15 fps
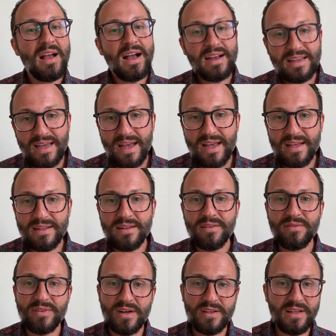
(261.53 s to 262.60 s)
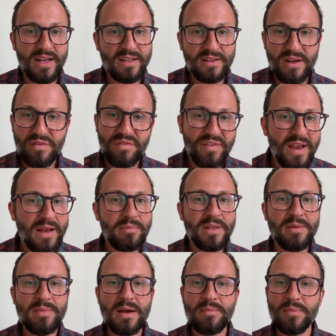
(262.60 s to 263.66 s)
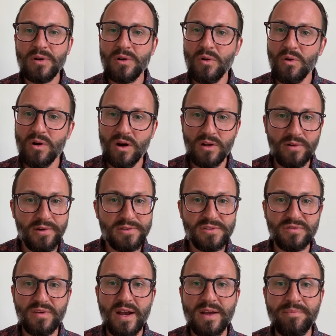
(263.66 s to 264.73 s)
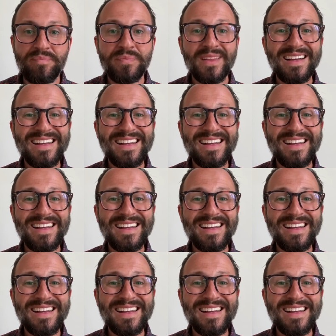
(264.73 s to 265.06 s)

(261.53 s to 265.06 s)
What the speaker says: again, very likely a family member or a close friend,